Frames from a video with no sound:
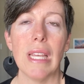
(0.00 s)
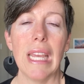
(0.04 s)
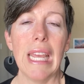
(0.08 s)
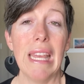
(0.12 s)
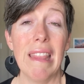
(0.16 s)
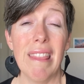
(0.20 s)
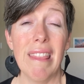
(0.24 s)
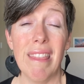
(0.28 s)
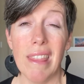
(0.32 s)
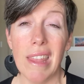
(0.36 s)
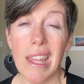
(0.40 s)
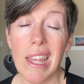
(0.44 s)

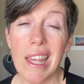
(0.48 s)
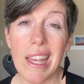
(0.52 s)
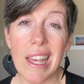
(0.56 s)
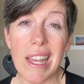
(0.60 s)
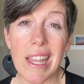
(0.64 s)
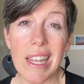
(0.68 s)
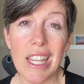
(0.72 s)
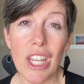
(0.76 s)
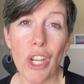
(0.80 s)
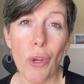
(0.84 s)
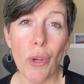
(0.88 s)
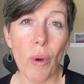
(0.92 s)
And
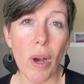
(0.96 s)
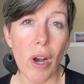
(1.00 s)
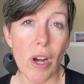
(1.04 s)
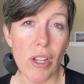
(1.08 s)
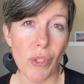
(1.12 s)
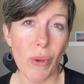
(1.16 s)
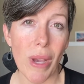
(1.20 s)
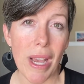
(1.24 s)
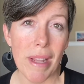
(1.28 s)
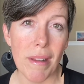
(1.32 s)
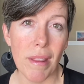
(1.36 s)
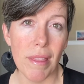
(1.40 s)
then you
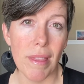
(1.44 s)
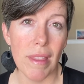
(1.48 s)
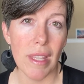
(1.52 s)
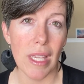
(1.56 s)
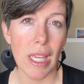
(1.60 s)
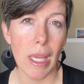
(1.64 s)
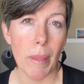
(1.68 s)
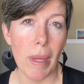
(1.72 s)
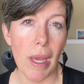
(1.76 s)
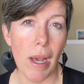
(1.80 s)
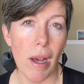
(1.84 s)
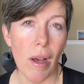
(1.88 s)
also had to think
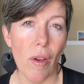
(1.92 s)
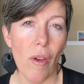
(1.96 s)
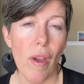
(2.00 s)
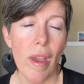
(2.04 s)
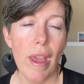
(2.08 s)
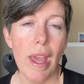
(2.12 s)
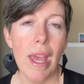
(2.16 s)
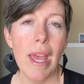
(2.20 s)
about